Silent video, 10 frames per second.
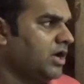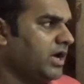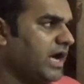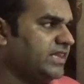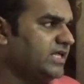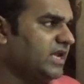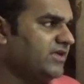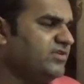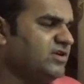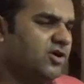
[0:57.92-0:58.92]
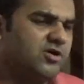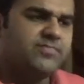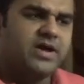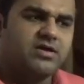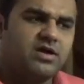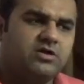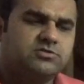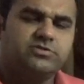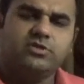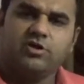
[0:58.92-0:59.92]
And they are having a lot of bank
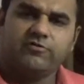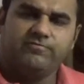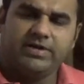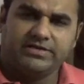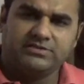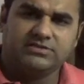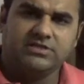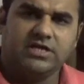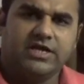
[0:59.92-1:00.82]
accounts with a lot of banks.